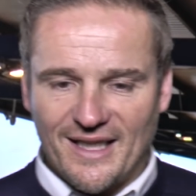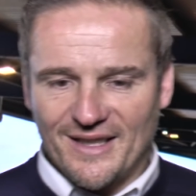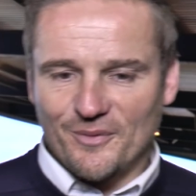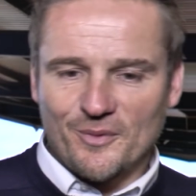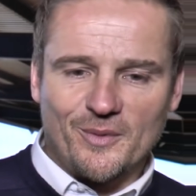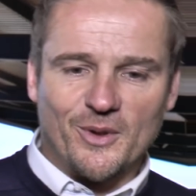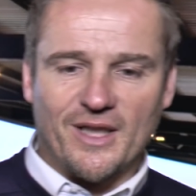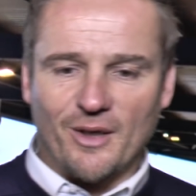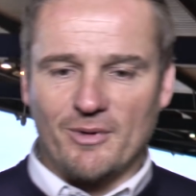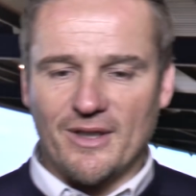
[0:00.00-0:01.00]
What you
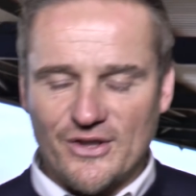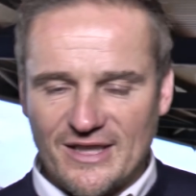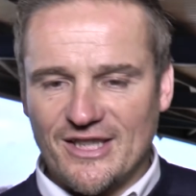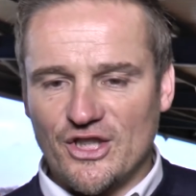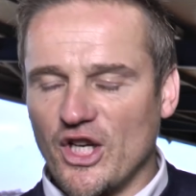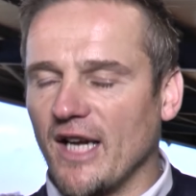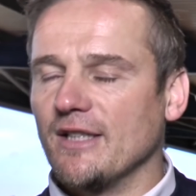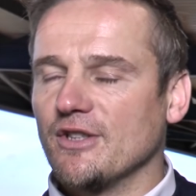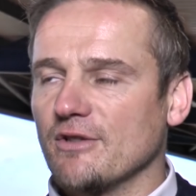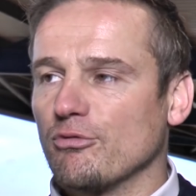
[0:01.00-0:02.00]
don't realise is it
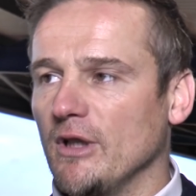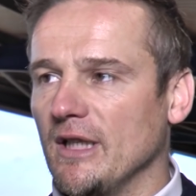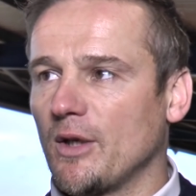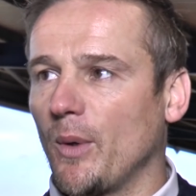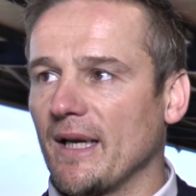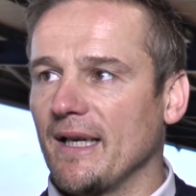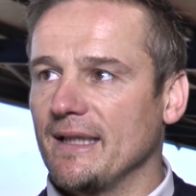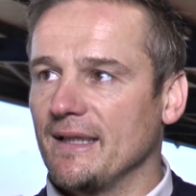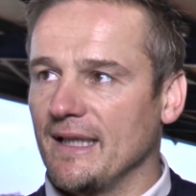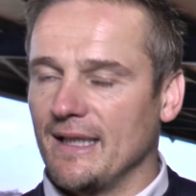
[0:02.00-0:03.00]
changes really
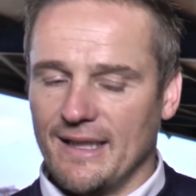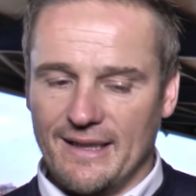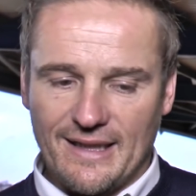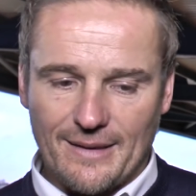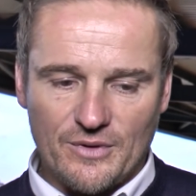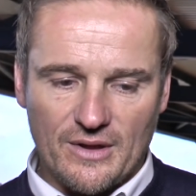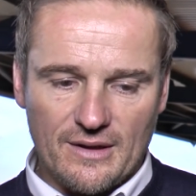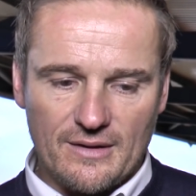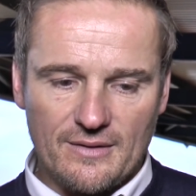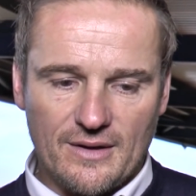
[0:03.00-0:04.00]
quickly leading up to
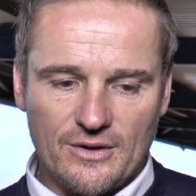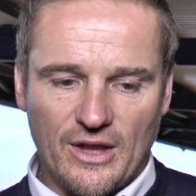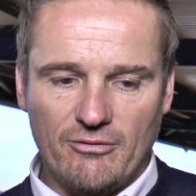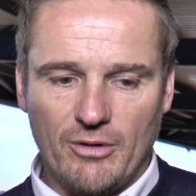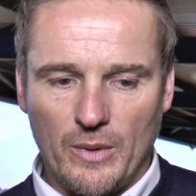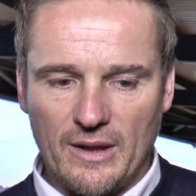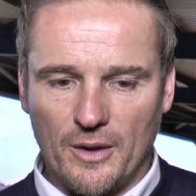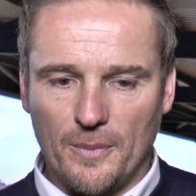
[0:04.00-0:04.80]
the January window.